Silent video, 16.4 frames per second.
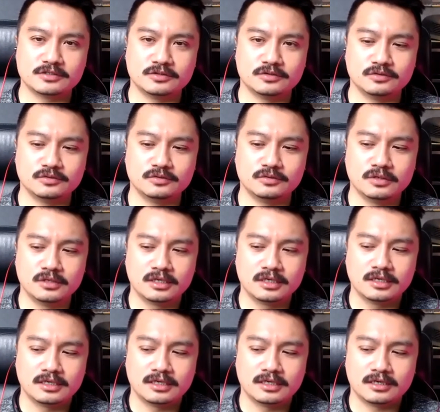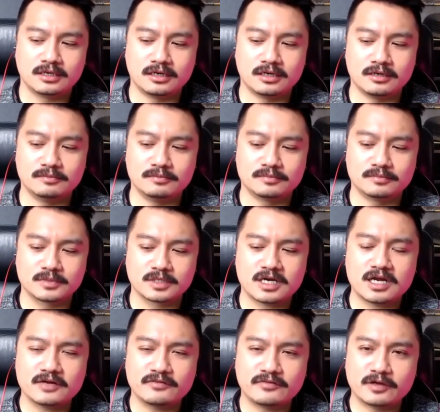to
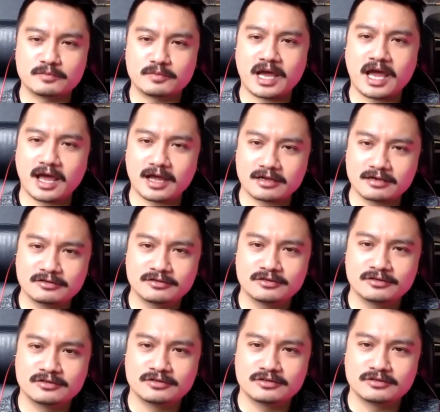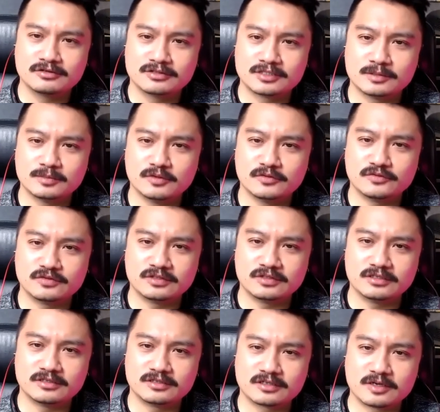kind of unpack some of
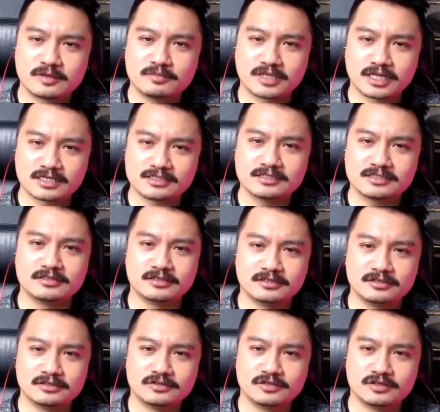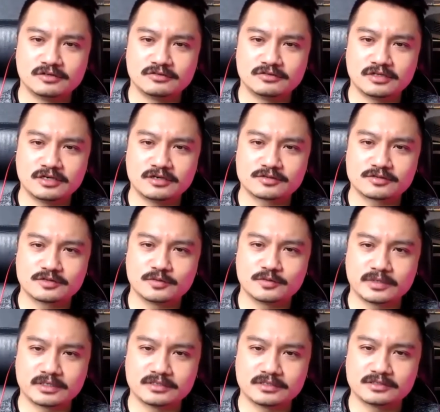the complexity, there, so that
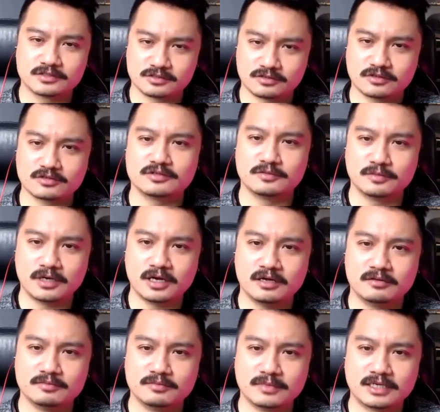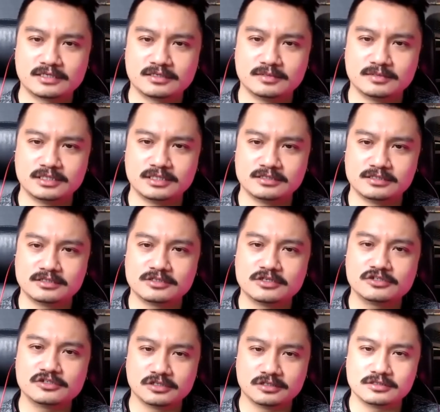we can start to help make some of these
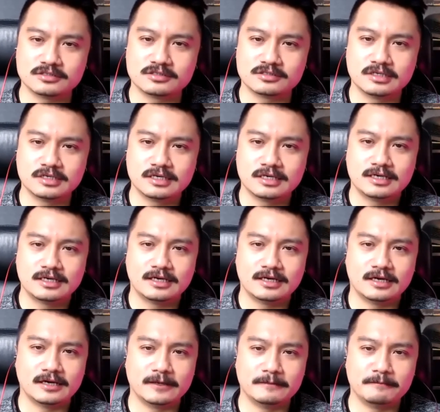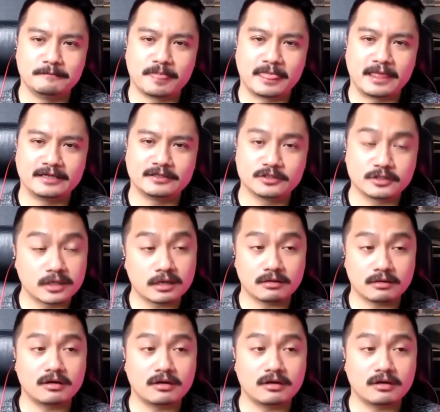decisions, and to get